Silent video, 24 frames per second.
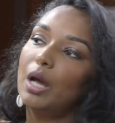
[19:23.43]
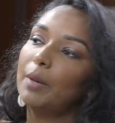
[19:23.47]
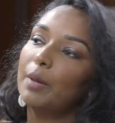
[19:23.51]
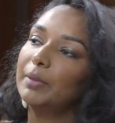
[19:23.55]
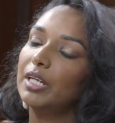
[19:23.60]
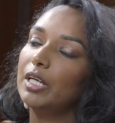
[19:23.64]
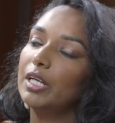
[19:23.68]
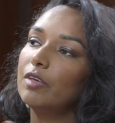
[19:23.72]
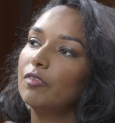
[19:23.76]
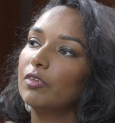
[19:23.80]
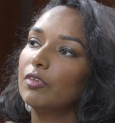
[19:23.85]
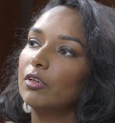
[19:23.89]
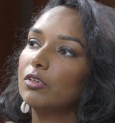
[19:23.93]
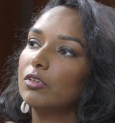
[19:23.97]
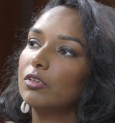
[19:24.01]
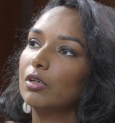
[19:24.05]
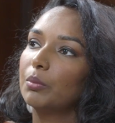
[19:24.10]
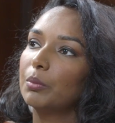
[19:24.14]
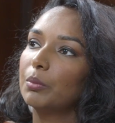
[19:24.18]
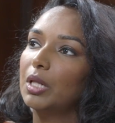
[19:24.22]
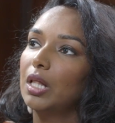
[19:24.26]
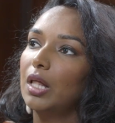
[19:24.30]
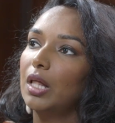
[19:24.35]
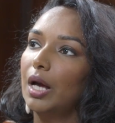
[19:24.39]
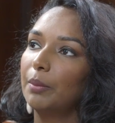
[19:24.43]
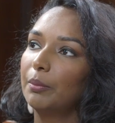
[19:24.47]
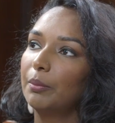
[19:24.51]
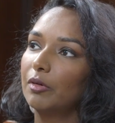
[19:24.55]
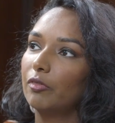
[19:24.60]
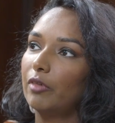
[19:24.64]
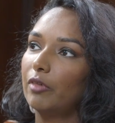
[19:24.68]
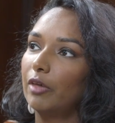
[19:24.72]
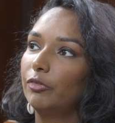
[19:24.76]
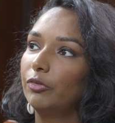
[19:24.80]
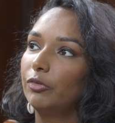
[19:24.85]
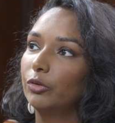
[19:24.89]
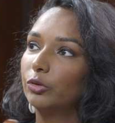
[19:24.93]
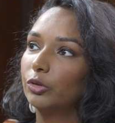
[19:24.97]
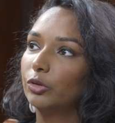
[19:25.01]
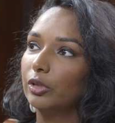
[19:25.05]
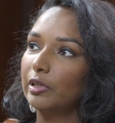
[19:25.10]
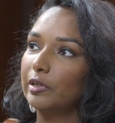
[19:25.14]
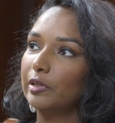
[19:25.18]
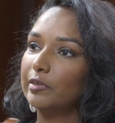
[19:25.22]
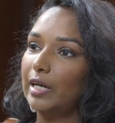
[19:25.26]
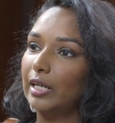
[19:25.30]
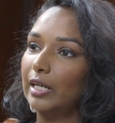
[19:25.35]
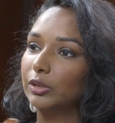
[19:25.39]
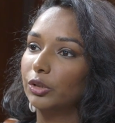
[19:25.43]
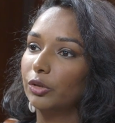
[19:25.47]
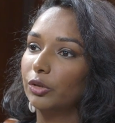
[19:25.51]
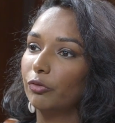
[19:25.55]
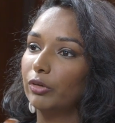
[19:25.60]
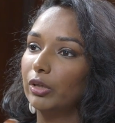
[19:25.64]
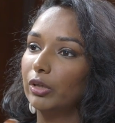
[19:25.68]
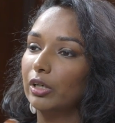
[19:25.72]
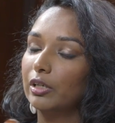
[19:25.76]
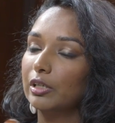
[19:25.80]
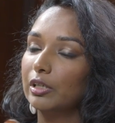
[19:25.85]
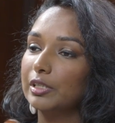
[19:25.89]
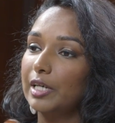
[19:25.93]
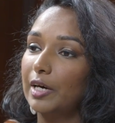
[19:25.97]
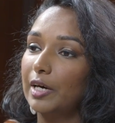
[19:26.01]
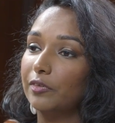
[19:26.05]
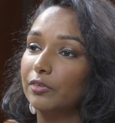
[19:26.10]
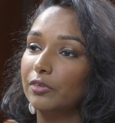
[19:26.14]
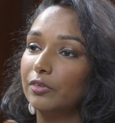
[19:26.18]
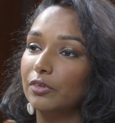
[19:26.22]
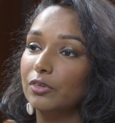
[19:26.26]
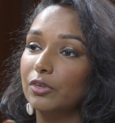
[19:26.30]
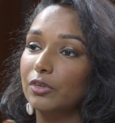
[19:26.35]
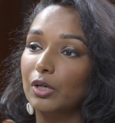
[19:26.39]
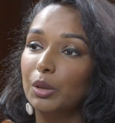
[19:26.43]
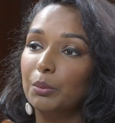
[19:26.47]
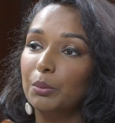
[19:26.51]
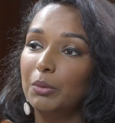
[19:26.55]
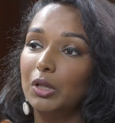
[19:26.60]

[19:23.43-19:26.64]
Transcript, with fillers: I mean, even the term climate refugee is actually a really contested term.